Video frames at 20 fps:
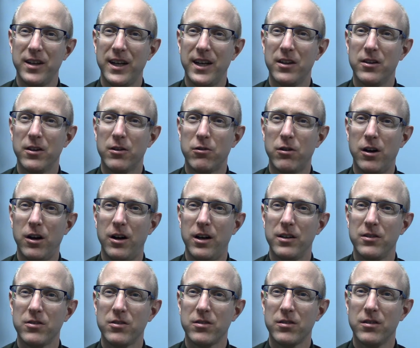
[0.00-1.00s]
day on the
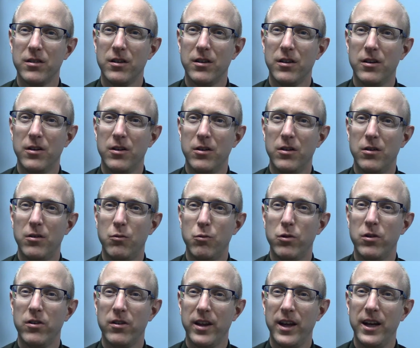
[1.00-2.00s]
cross
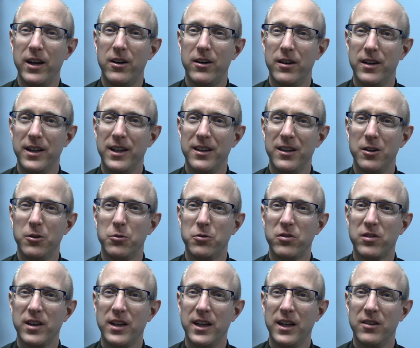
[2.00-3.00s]
were there in
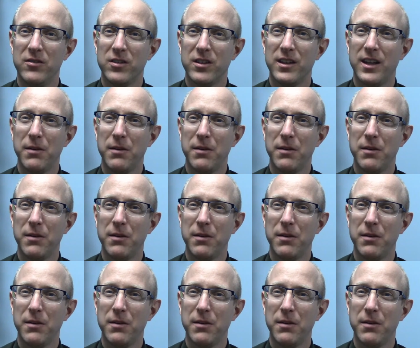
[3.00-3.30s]
those things,